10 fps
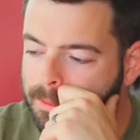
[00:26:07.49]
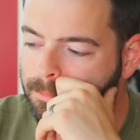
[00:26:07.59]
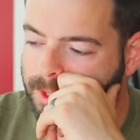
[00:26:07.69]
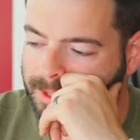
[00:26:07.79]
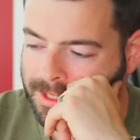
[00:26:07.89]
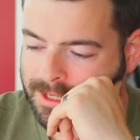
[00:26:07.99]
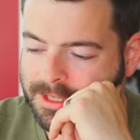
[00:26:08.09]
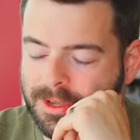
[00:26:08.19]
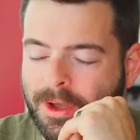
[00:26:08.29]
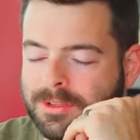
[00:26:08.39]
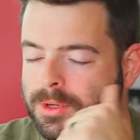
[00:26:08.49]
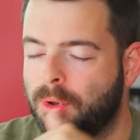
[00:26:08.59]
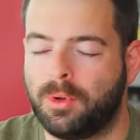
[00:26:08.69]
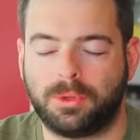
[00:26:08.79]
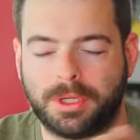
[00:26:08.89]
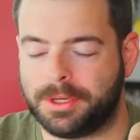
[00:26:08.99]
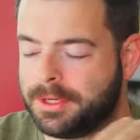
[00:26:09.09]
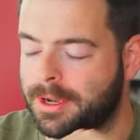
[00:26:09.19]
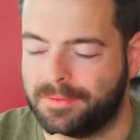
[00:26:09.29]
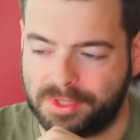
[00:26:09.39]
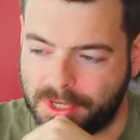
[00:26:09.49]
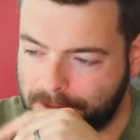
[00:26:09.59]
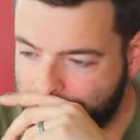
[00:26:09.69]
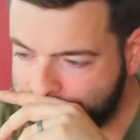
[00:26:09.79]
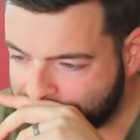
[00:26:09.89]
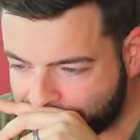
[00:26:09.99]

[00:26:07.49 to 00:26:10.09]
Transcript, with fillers: but that's a, that's a whole other conversation.